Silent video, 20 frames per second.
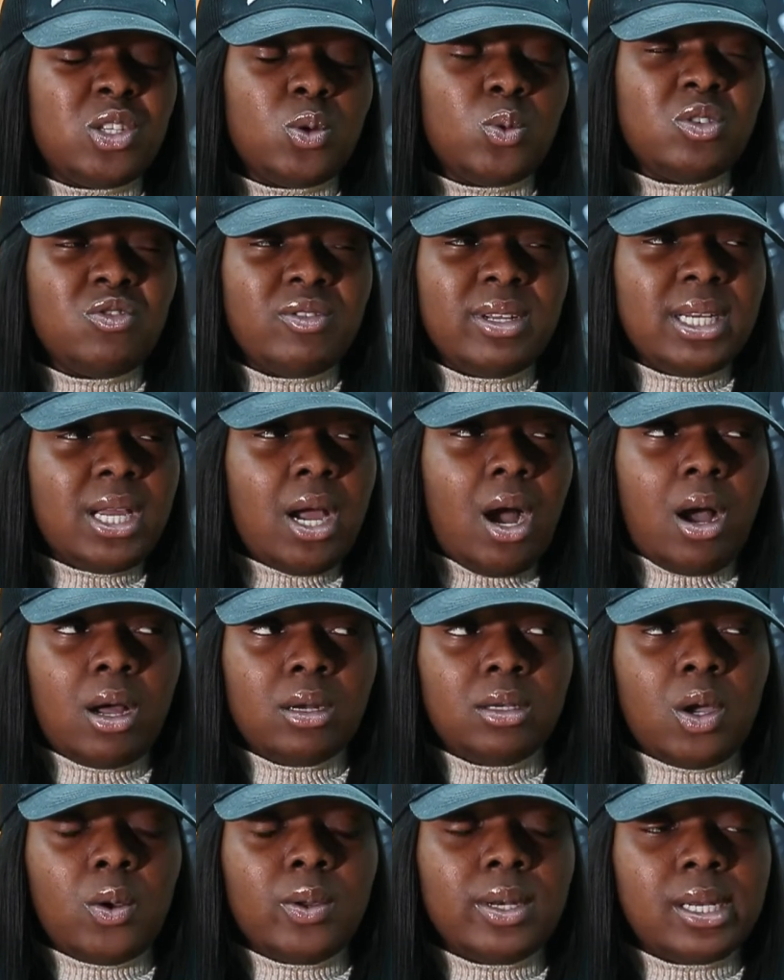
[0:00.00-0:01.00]
it was really
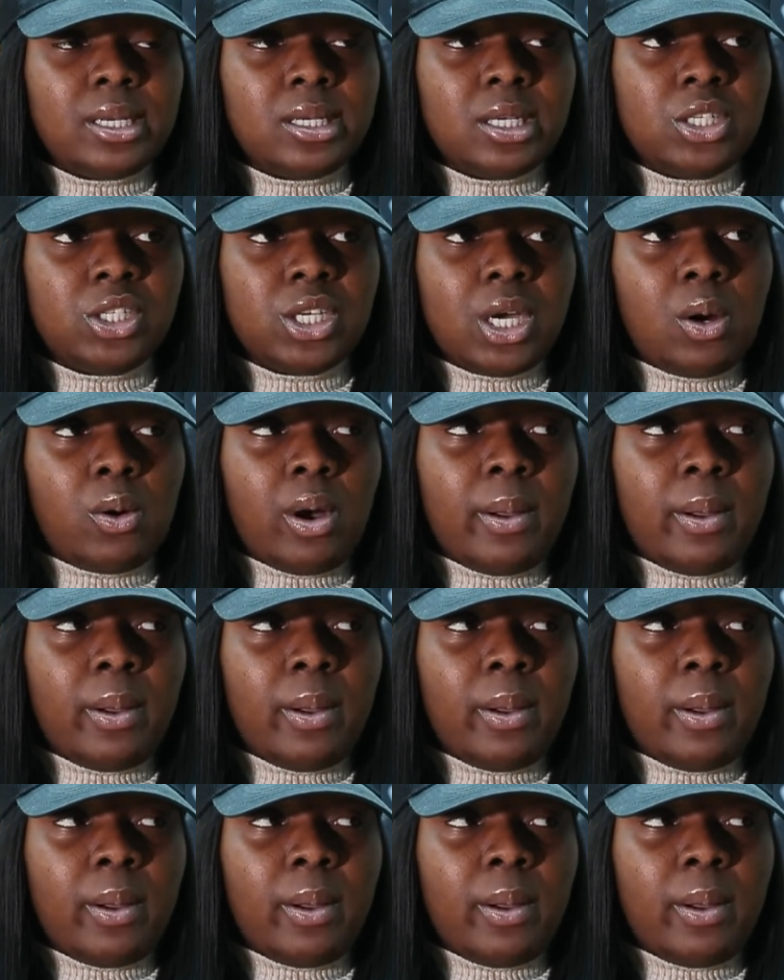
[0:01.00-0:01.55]
hard going into jail.